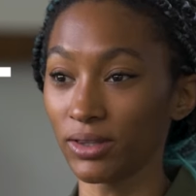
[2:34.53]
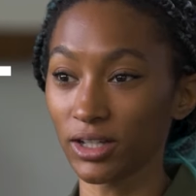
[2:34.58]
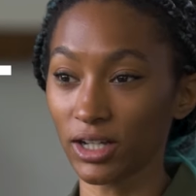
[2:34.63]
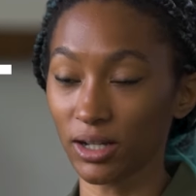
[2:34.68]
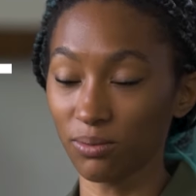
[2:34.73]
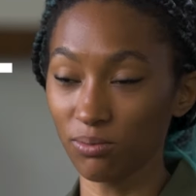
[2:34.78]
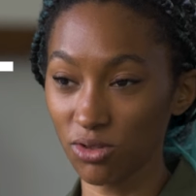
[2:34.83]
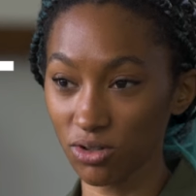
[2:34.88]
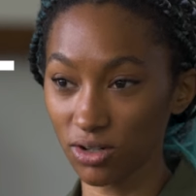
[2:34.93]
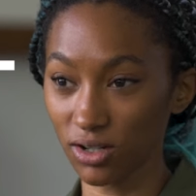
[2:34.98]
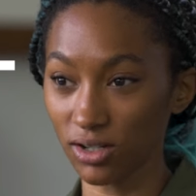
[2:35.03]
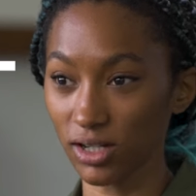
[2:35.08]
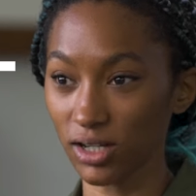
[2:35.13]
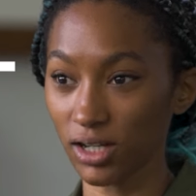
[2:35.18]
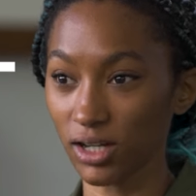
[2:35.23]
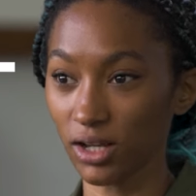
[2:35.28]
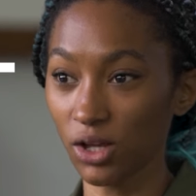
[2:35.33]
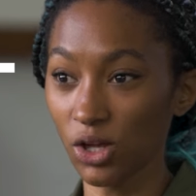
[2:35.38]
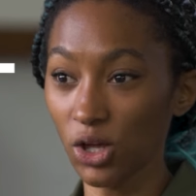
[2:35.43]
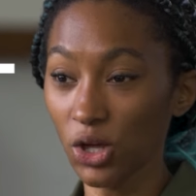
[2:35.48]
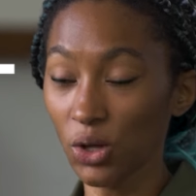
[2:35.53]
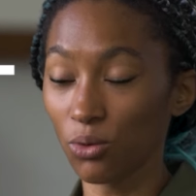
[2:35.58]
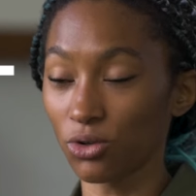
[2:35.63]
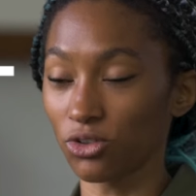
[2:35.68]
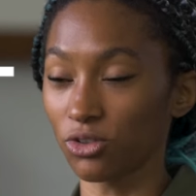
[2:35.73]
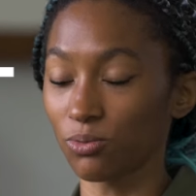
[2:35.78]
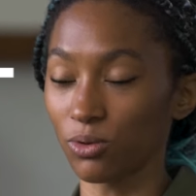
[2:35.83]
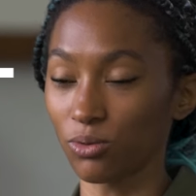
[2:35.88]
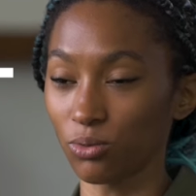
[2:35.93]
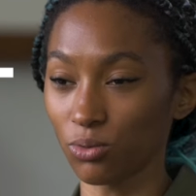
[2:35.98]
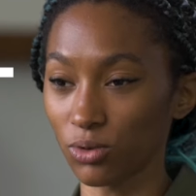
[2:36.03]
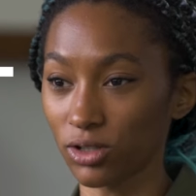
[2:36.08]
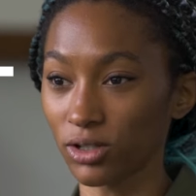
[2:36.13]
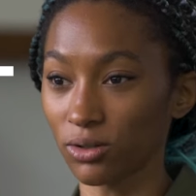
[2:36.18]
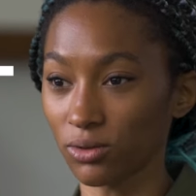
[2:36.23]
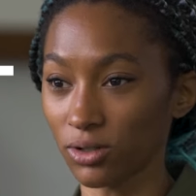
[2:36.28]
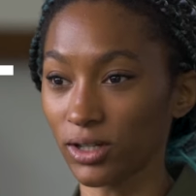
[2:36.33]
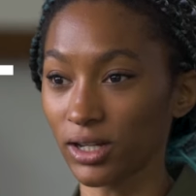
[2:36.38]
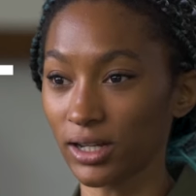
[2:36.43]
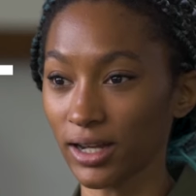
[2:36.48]
angles, so the editing
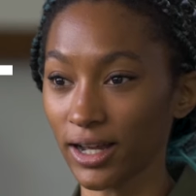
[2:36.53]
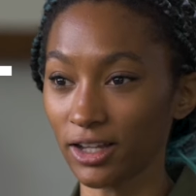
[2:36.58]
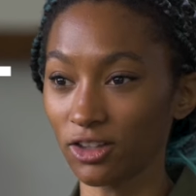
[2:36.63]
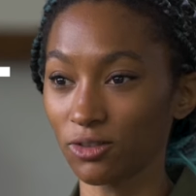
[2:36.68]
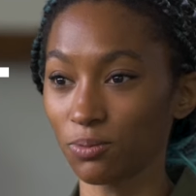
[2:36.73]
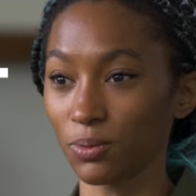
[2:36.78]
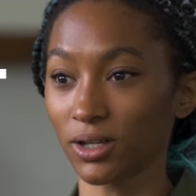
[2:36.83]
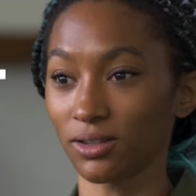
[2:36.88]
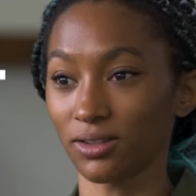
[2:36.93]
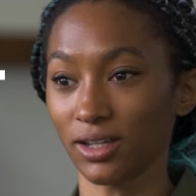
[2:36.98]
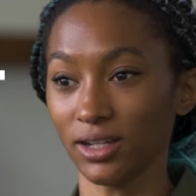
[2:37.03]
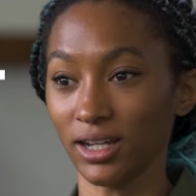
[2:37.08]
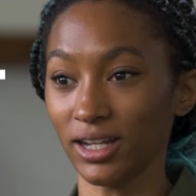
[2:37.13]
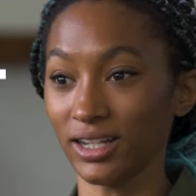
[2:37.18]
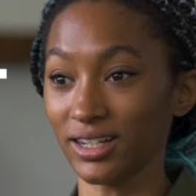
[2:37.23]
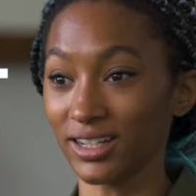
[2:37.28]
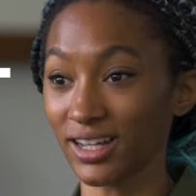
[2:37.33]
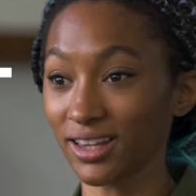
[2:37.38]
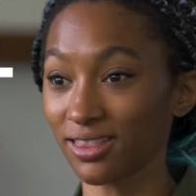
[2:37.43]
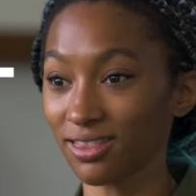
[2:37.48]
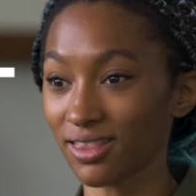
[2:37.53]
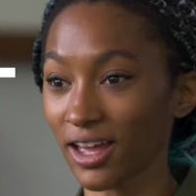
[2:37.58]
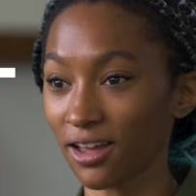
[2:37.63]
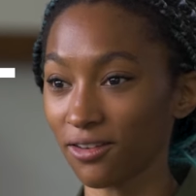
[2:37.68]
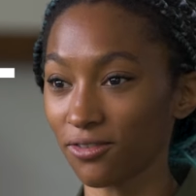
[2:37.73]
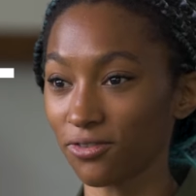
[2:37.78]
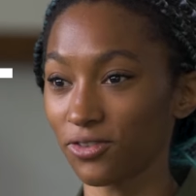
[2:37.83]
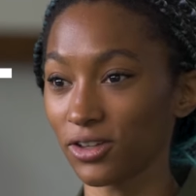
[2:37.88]
won't disorientate the viewer.